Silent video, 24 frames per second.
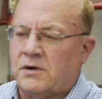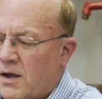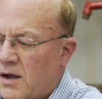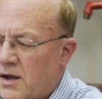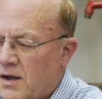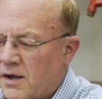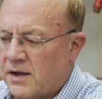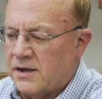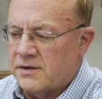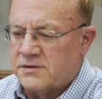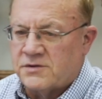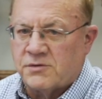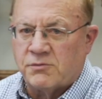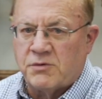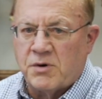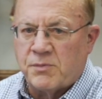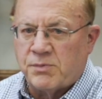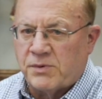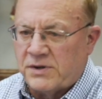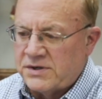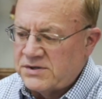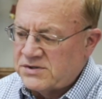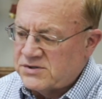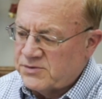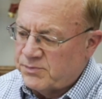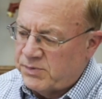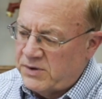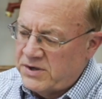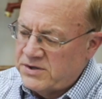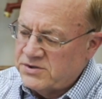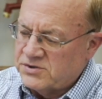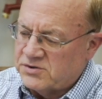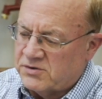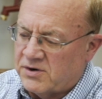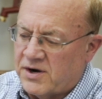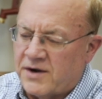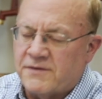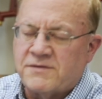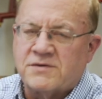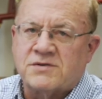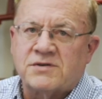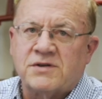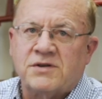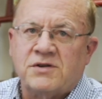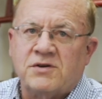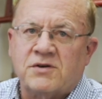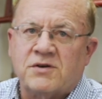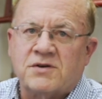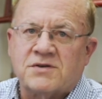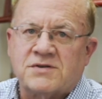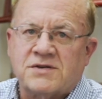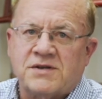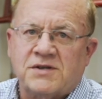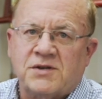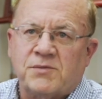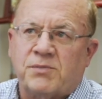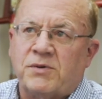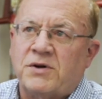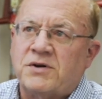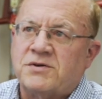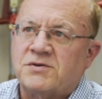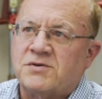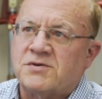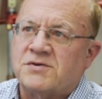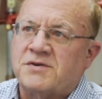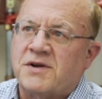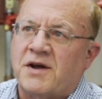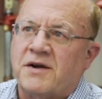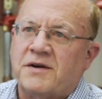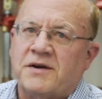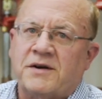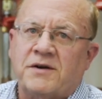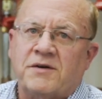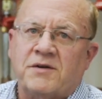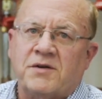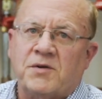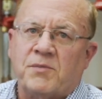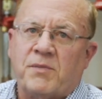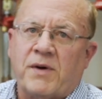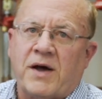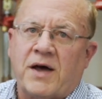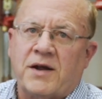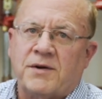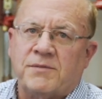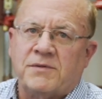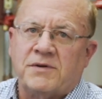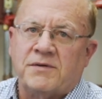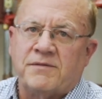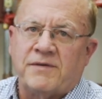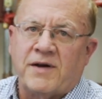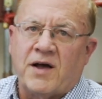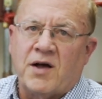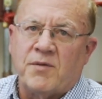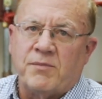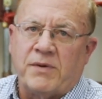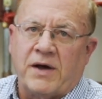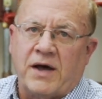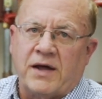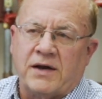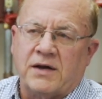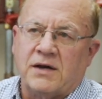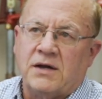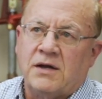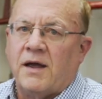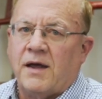To replace the plunger, obviously, you can see the plungers down here in the bottom in the valve body.